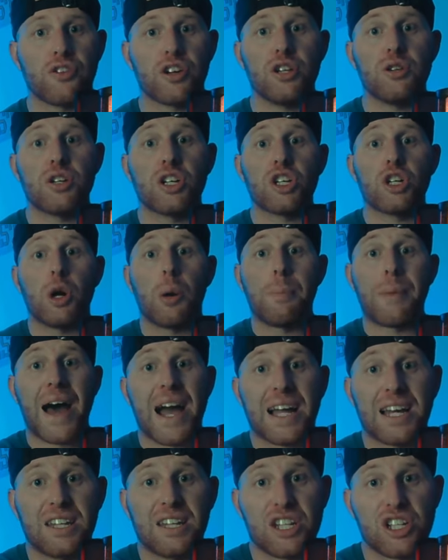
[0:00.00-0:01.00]
You can go
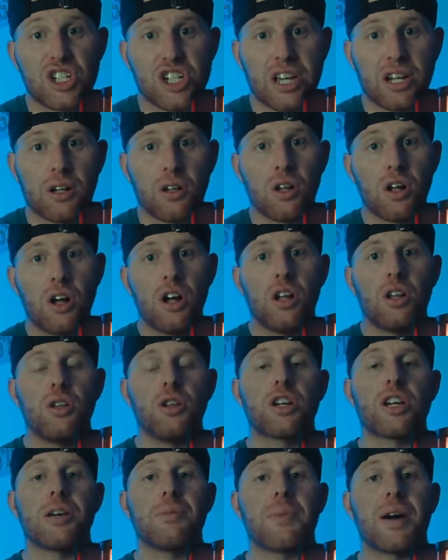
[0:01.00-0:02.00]
back in the channel,
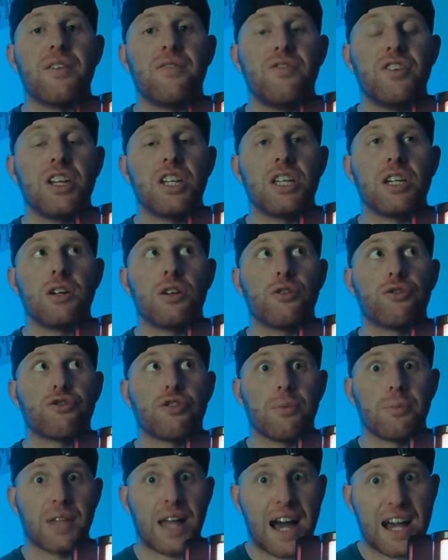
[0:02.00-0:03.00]
look at my video
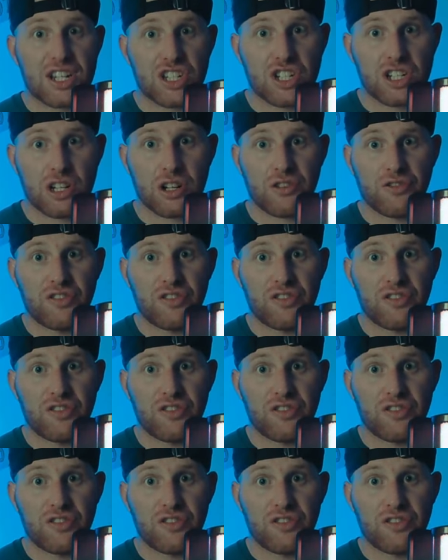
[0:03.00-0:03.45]
from last year,